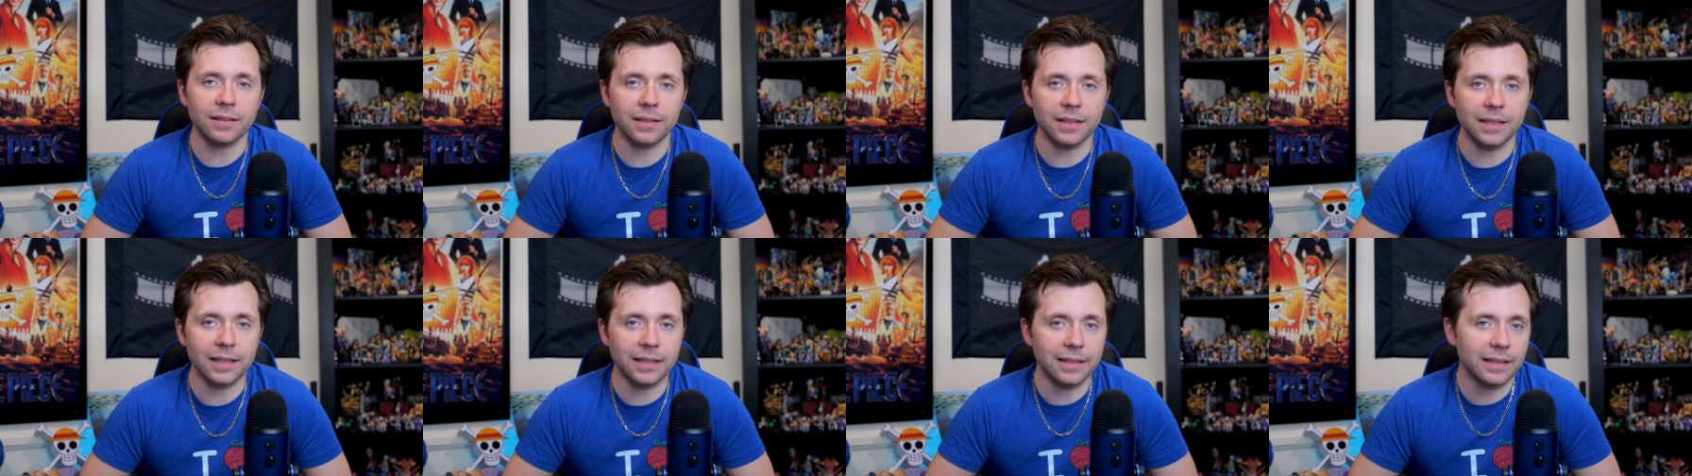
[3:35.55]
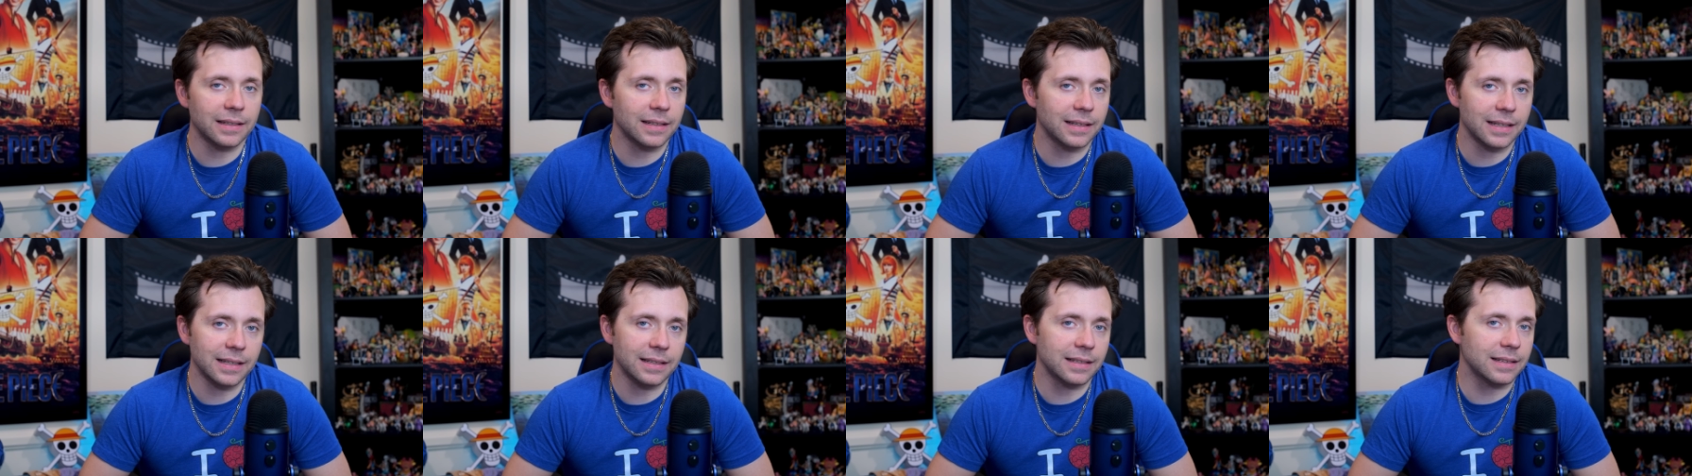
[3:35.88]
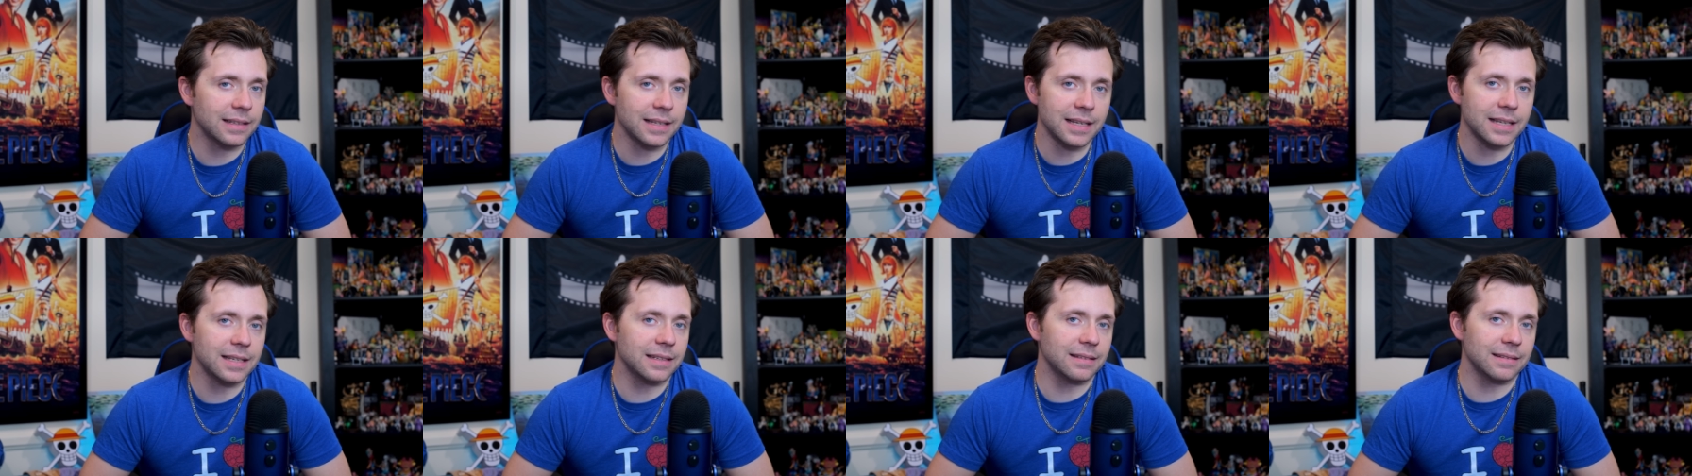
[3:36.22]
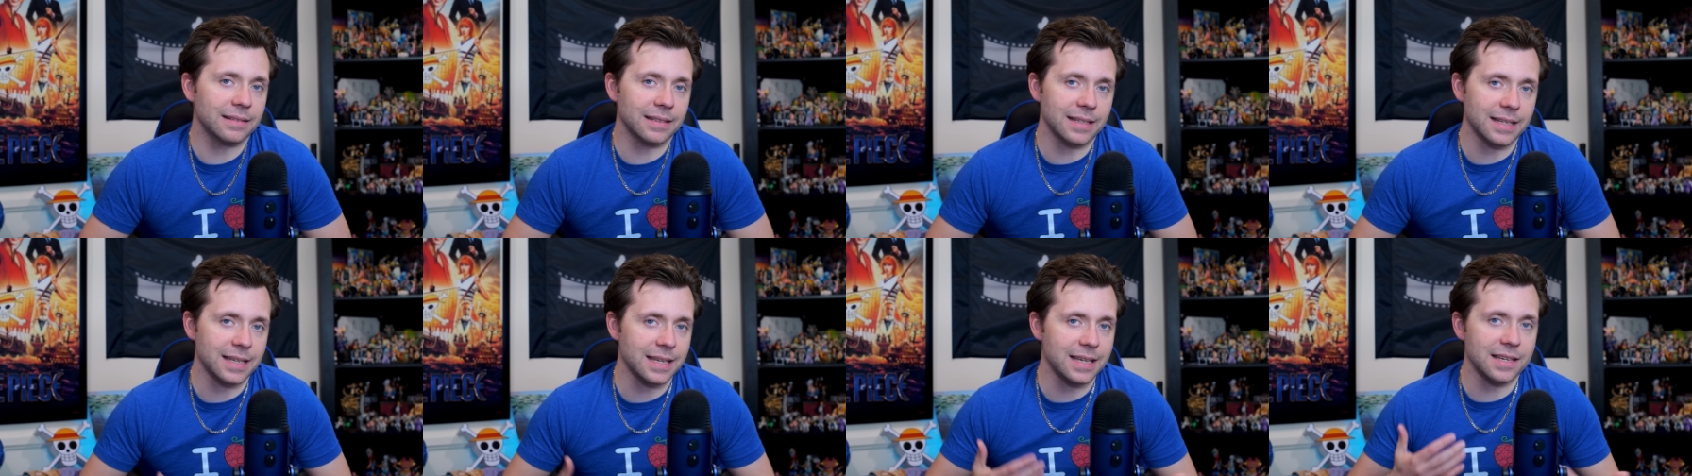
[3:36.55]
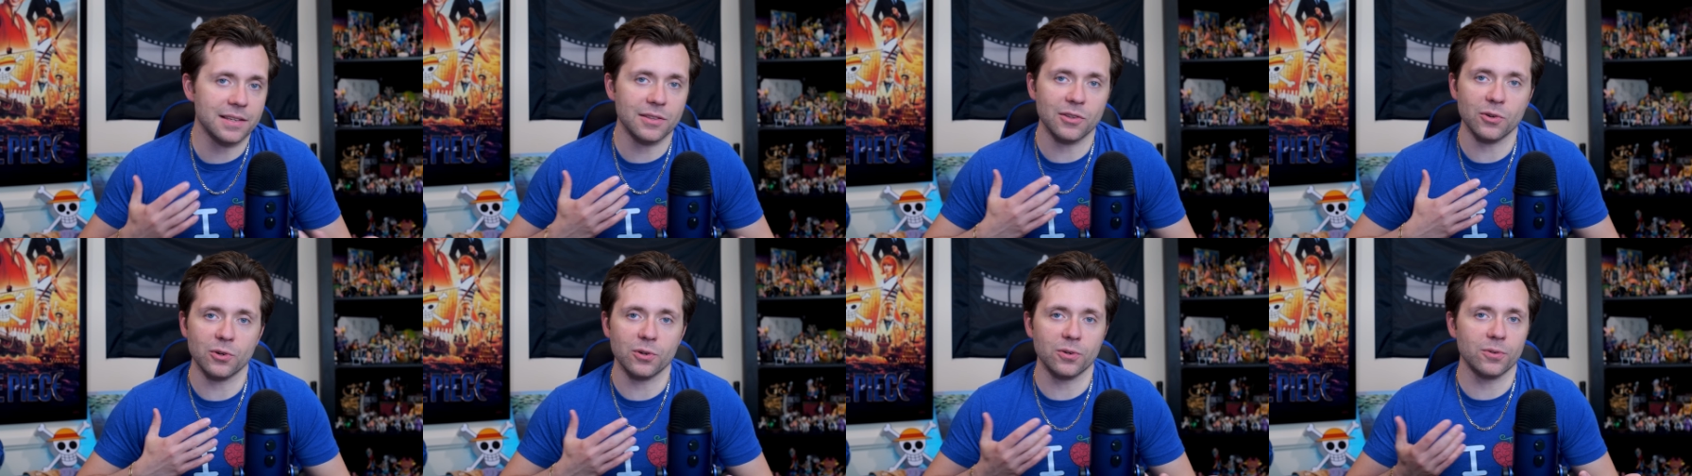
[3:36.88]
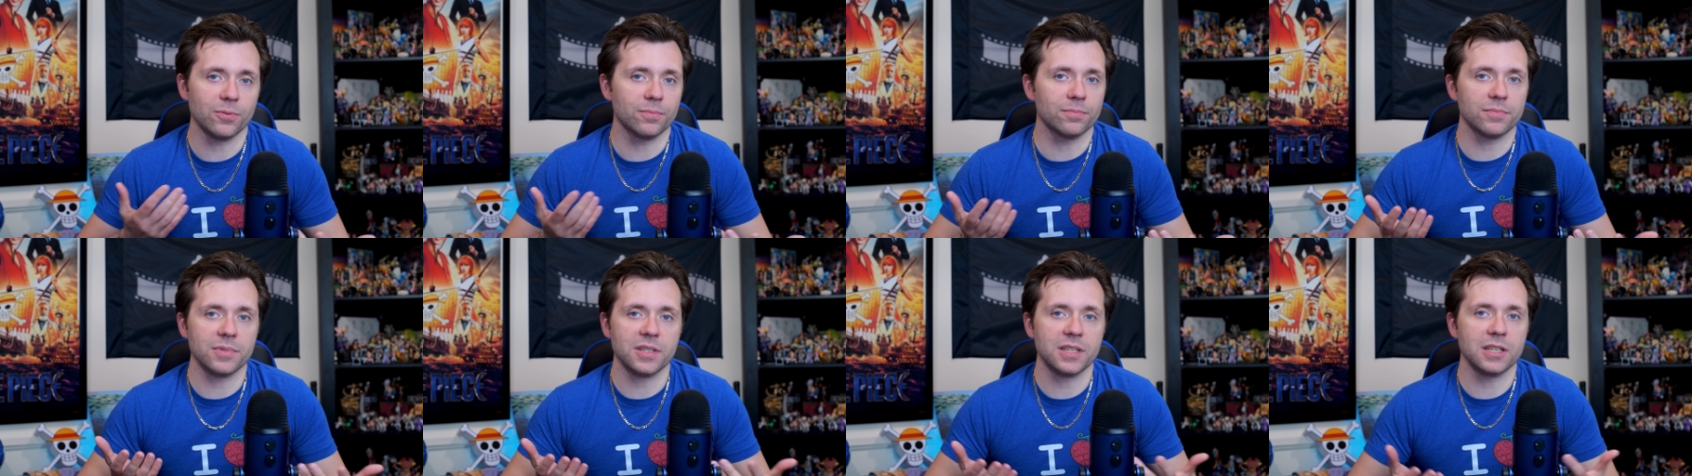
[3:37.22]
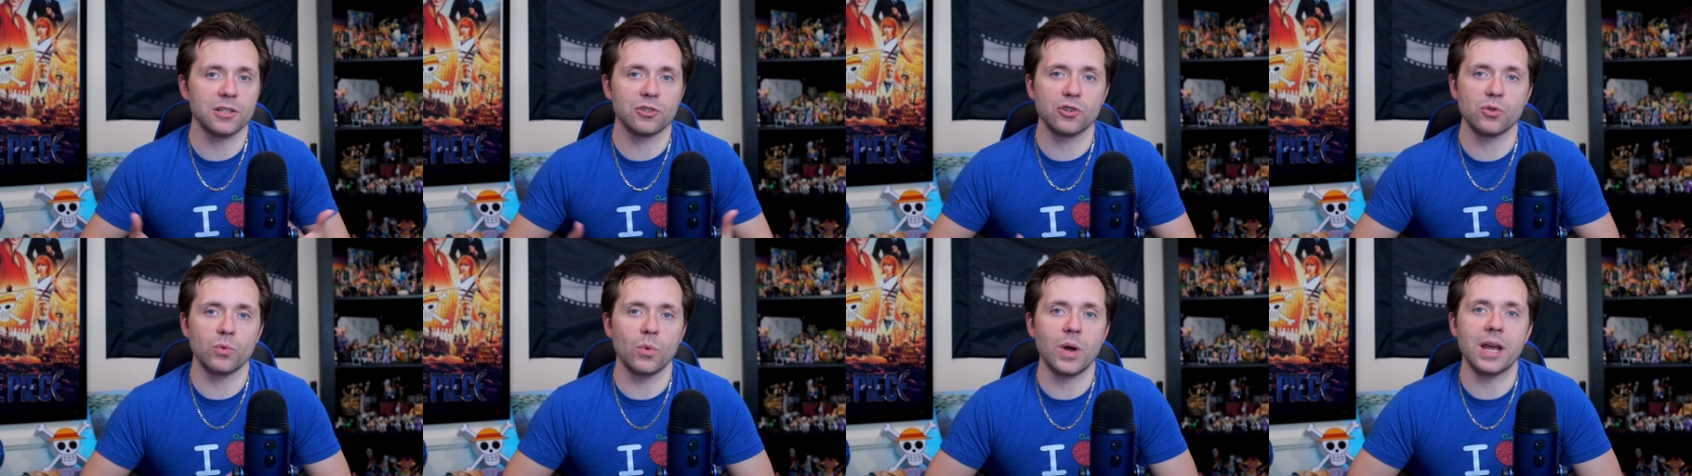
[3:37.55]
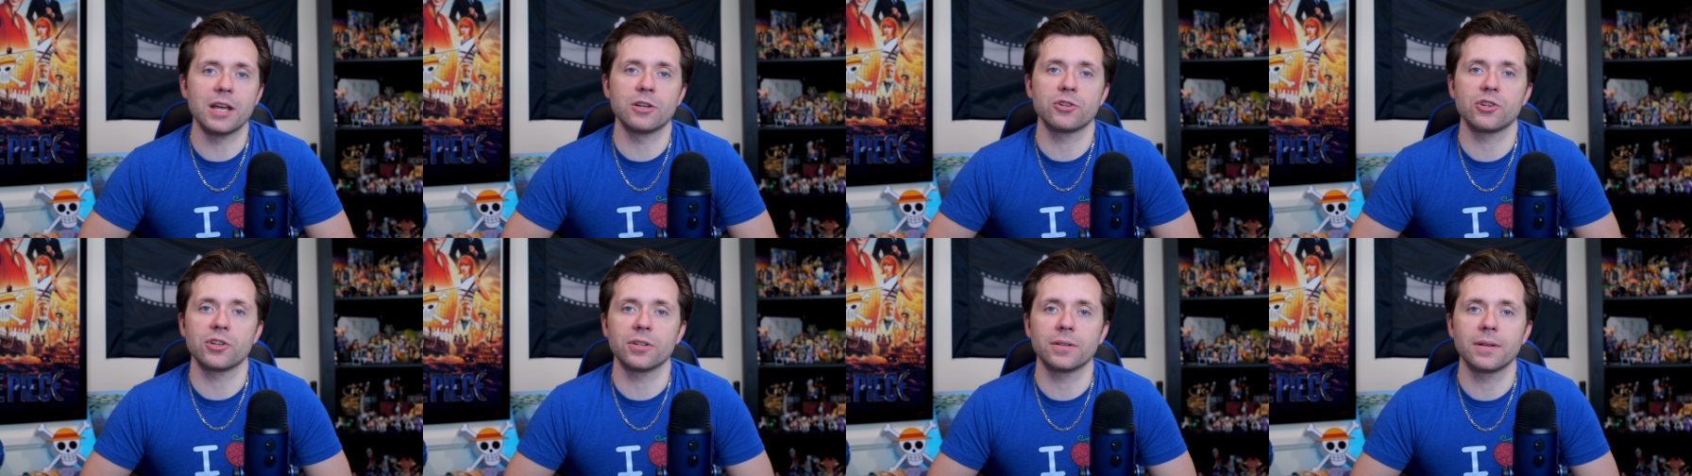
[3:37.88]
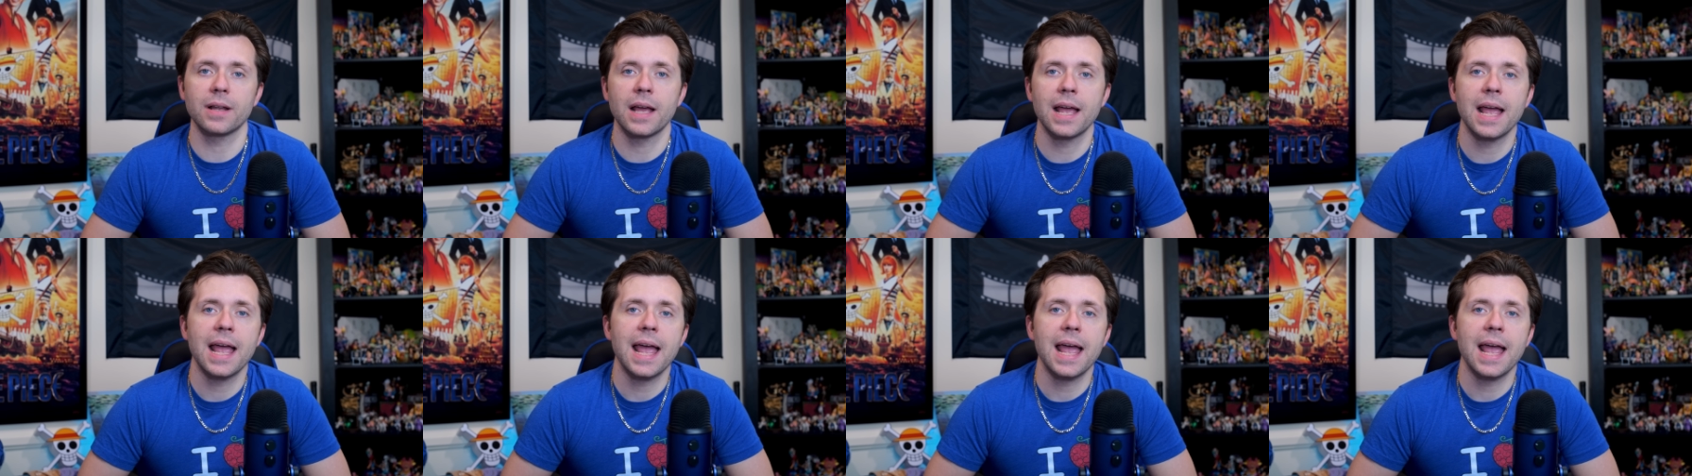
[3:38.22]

in either situation.